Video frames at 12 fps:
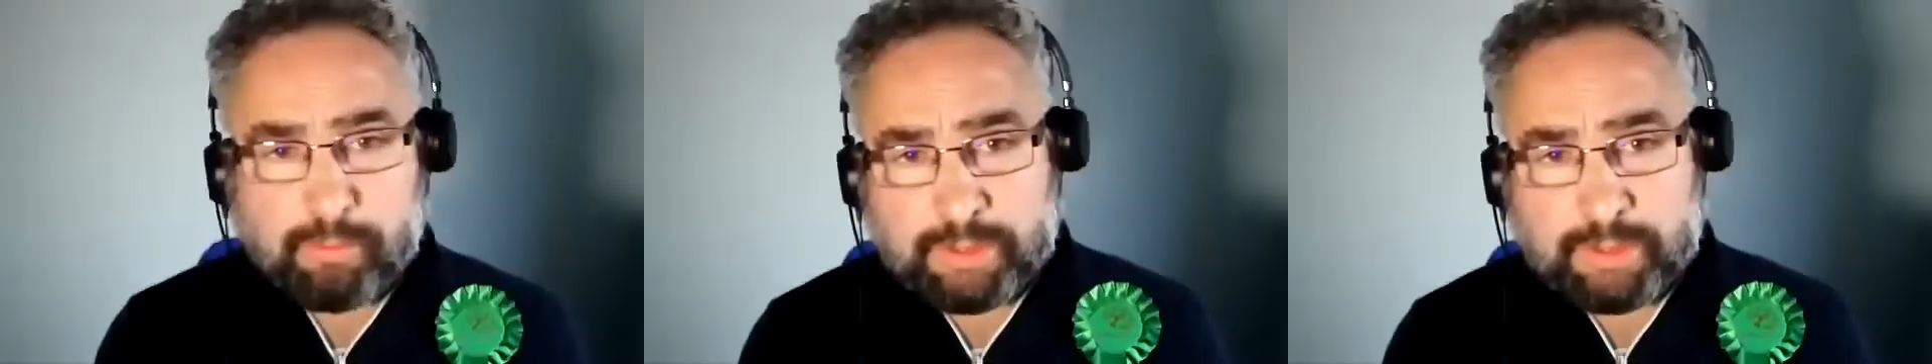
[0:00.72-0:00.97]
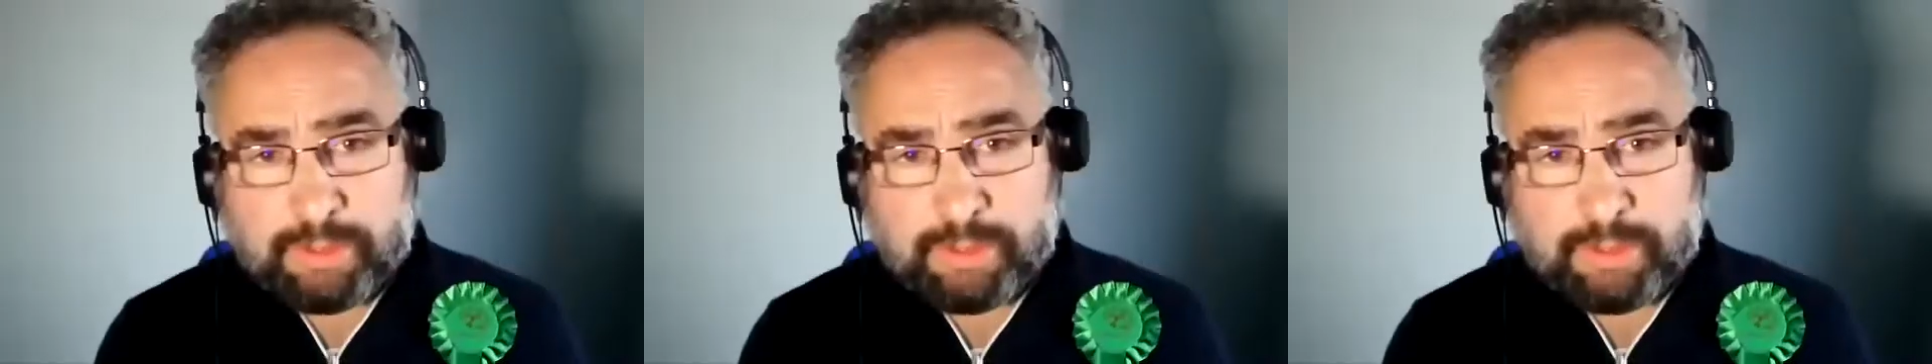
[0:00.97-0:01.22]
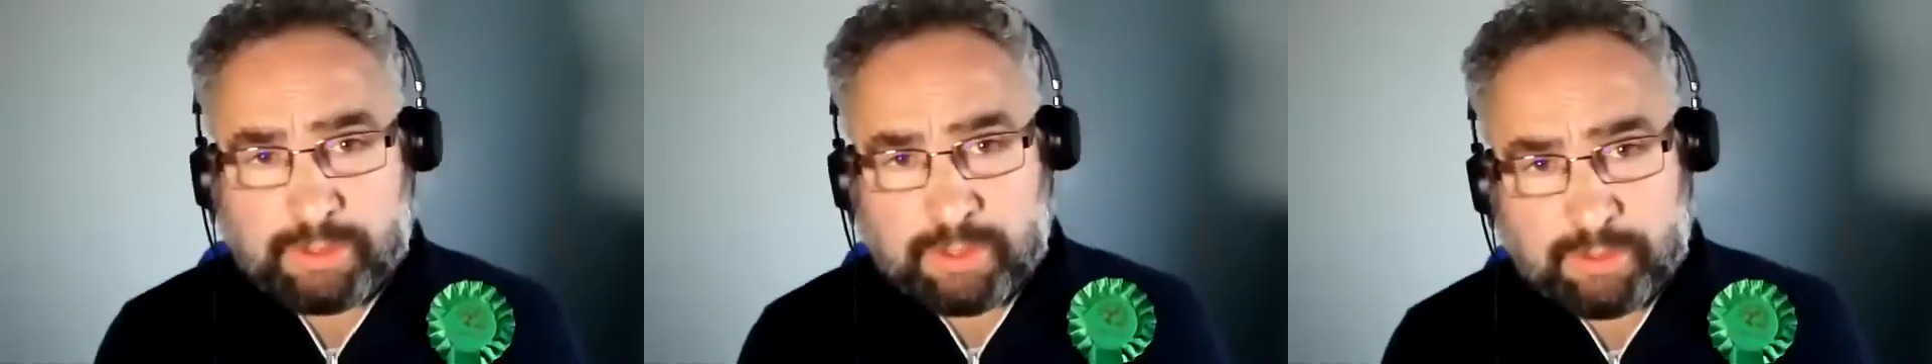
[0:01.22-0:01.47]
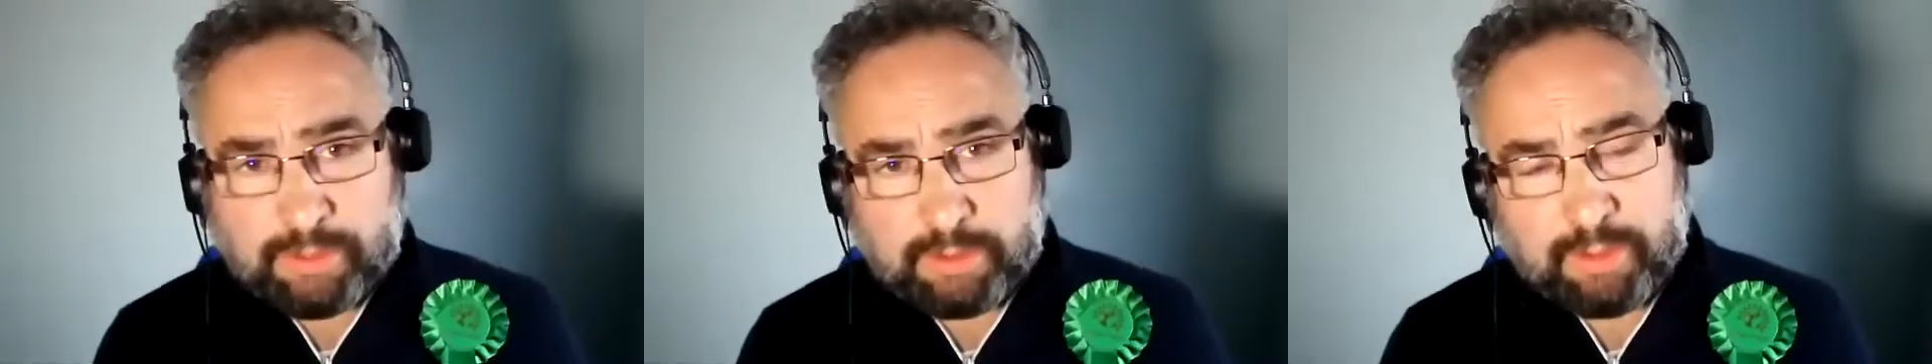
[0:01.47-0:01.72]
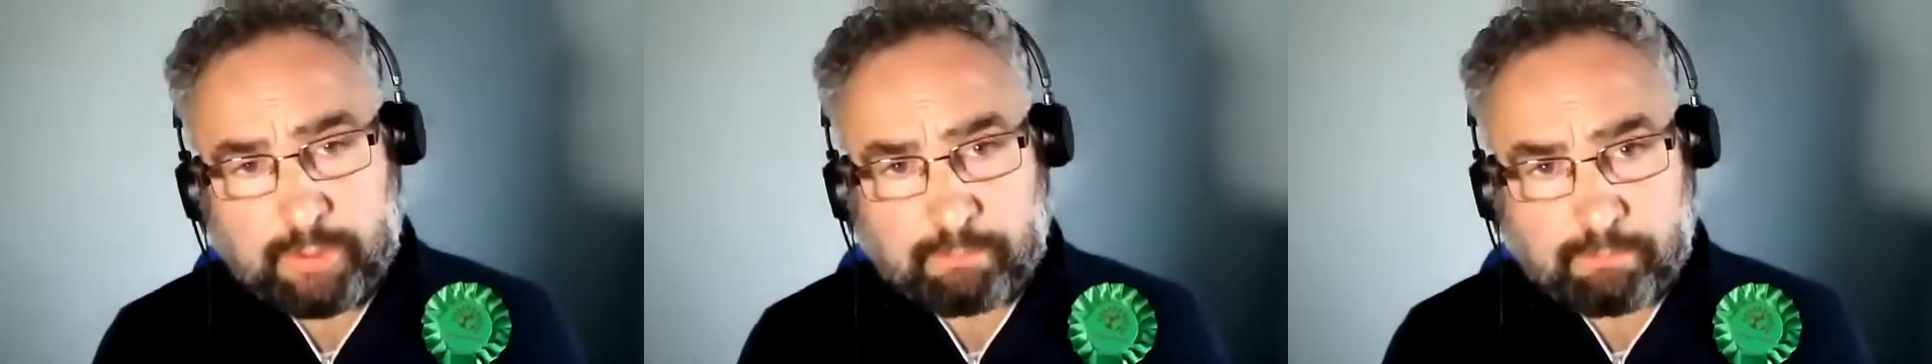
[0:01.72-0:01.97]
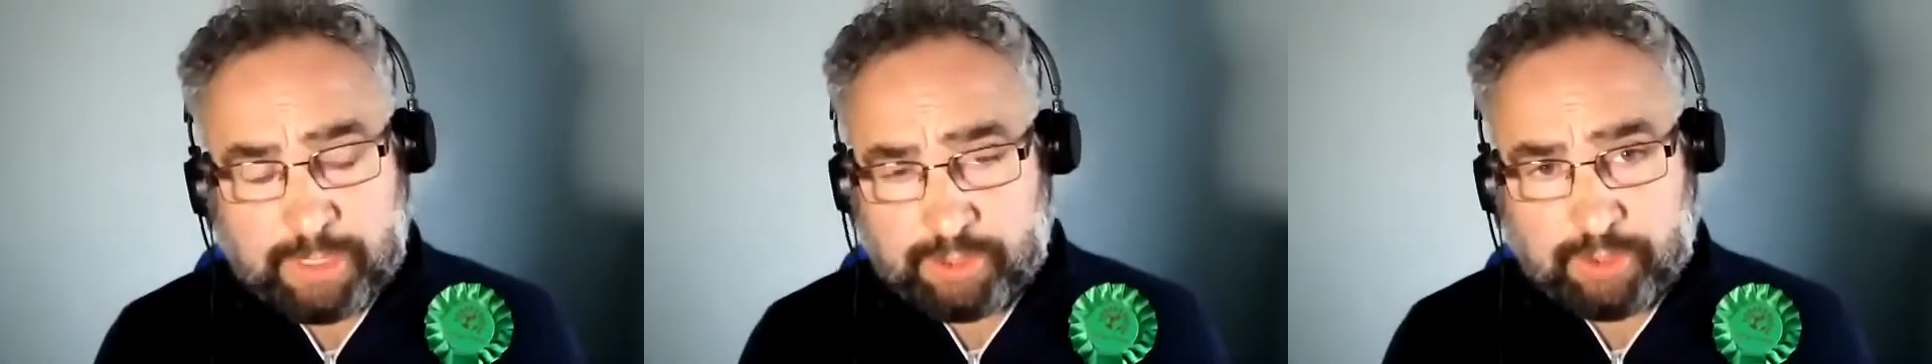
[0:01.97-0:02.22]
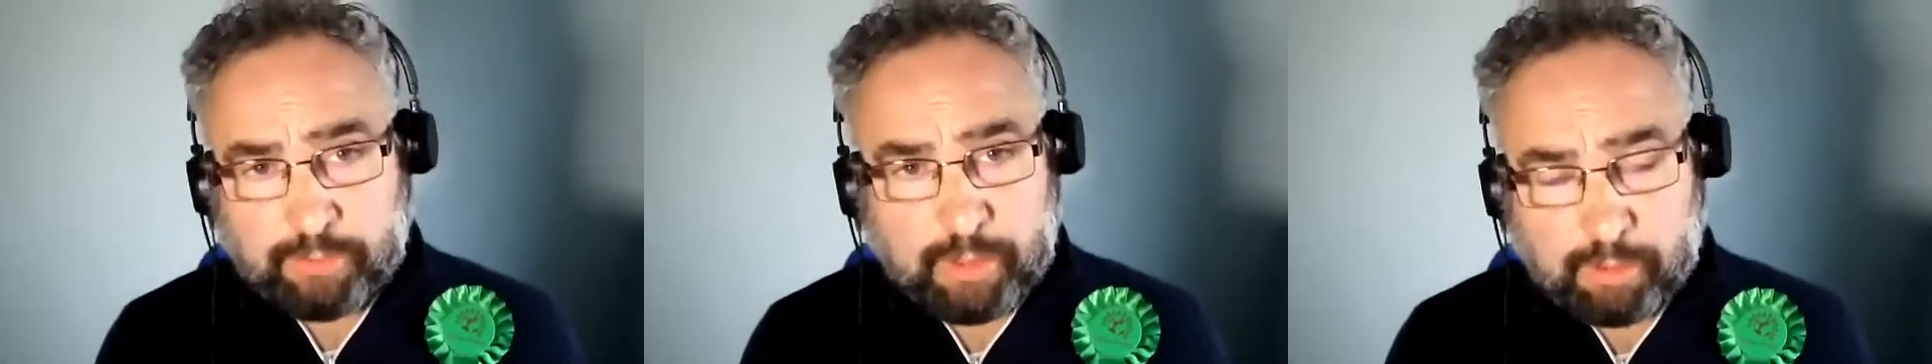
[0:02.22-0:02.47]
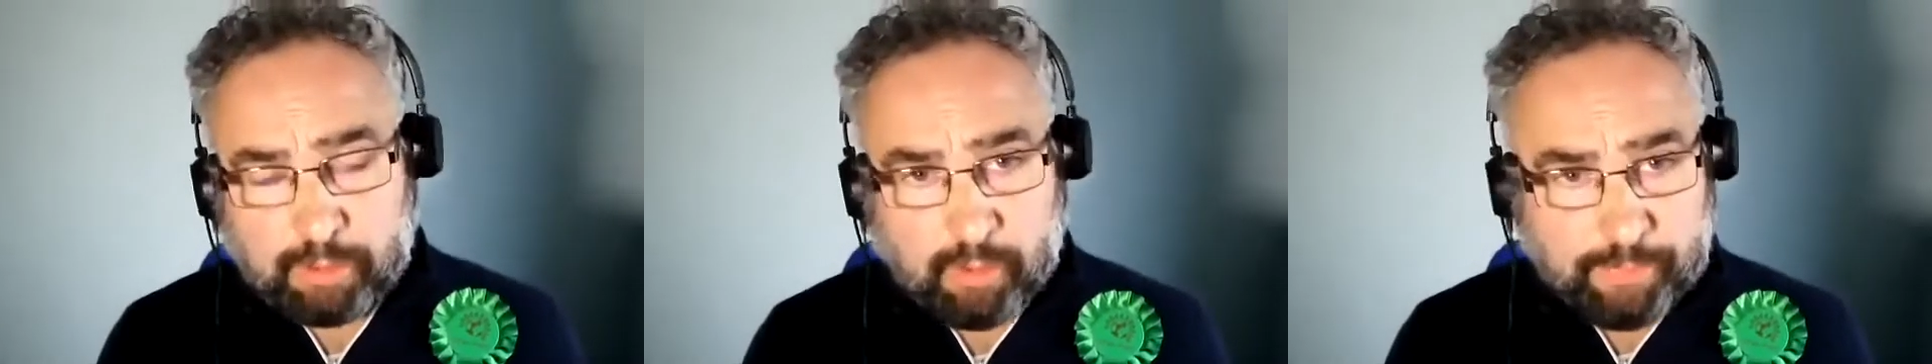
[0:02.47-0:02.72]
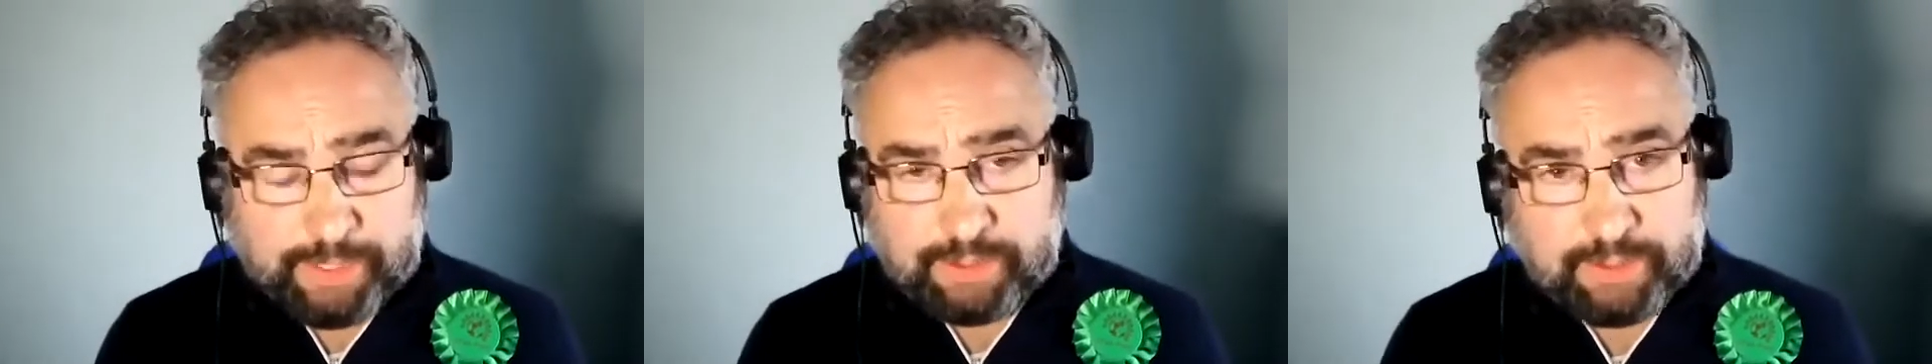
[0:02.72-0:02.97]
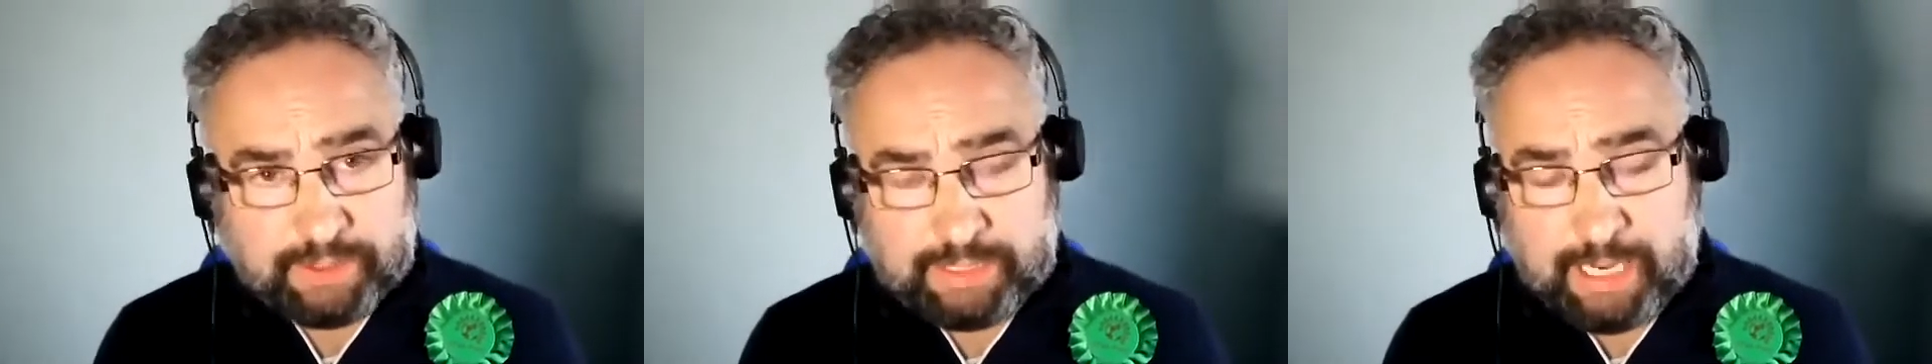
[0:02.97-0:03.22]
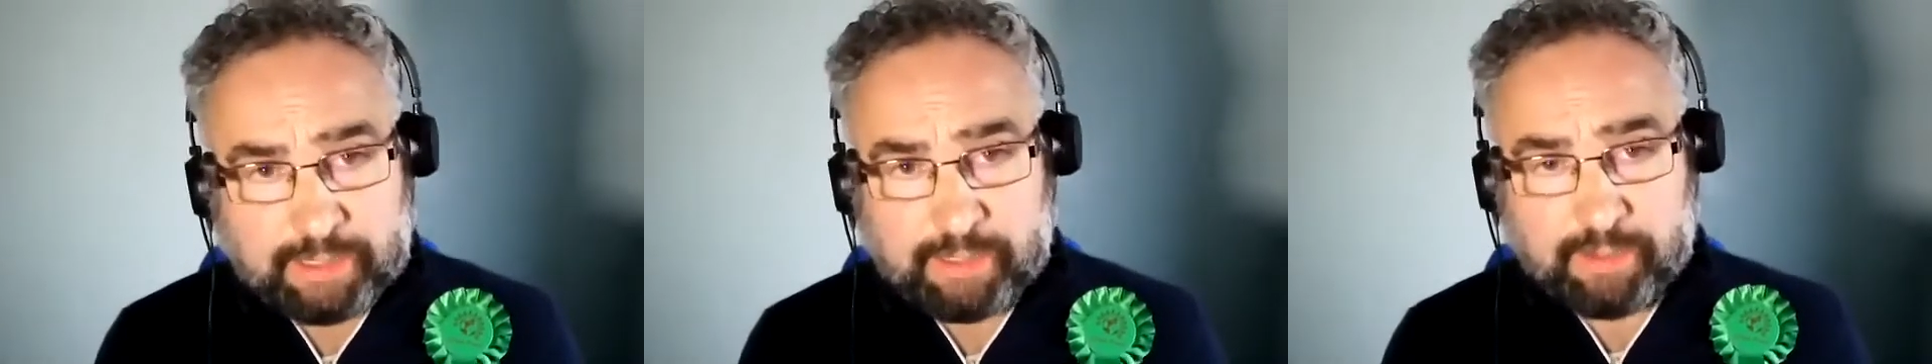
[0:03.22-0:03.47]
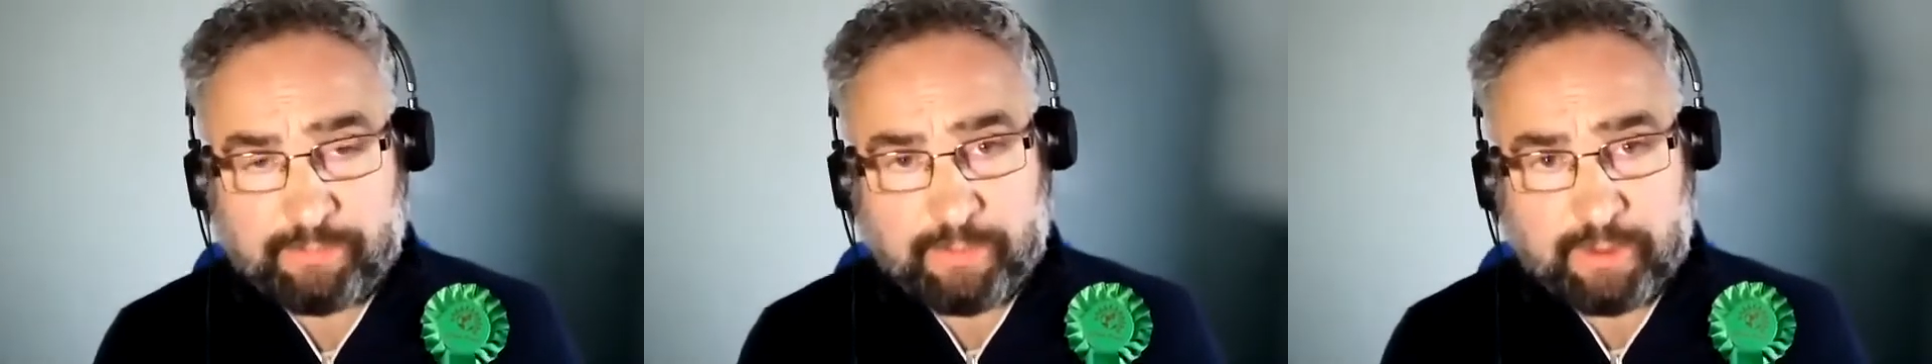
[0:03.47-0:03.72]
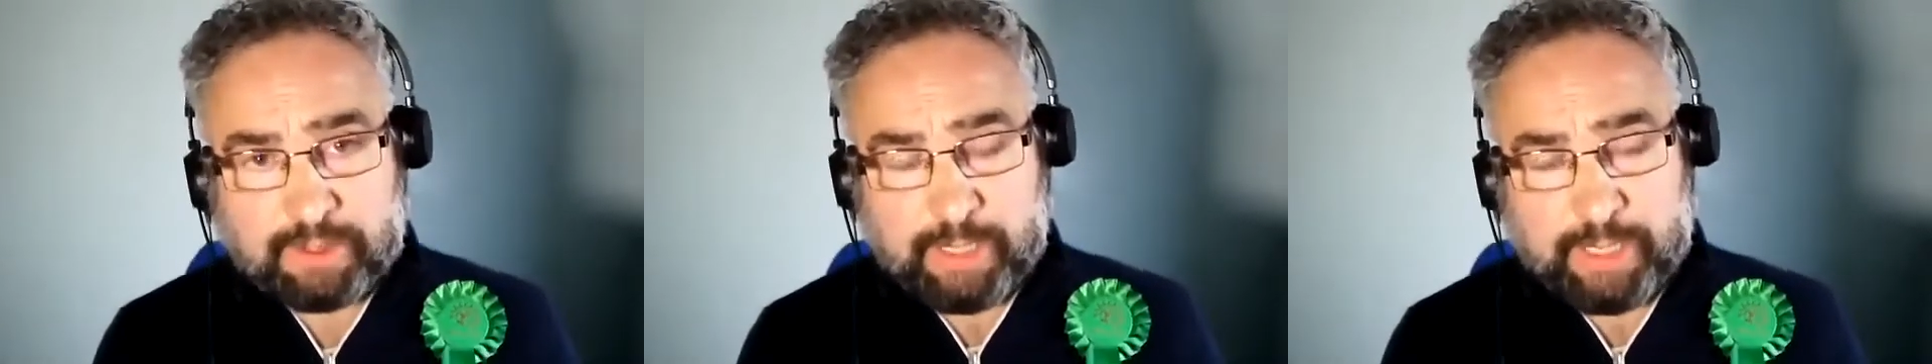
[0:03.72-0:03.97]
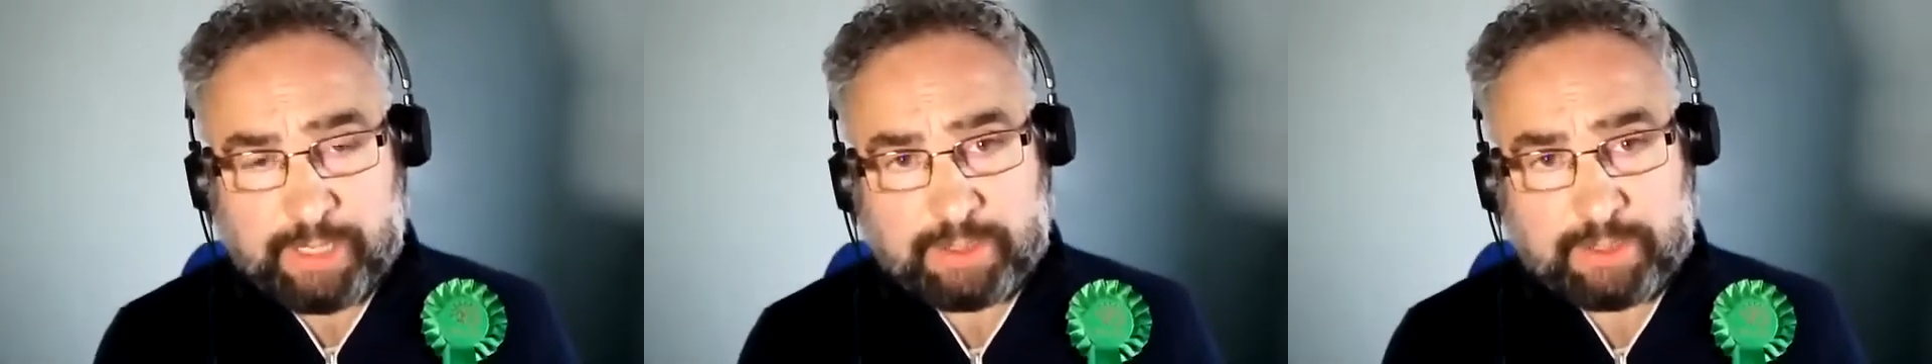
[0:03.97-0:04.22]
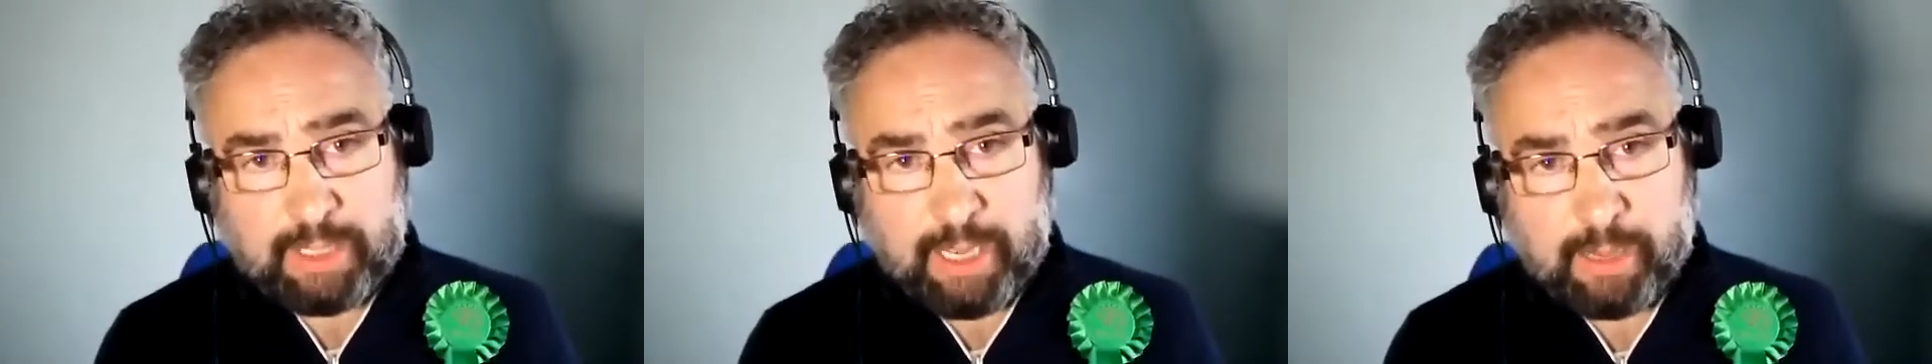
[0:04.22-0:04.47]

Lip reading: is the issue that got me to stand in the first place.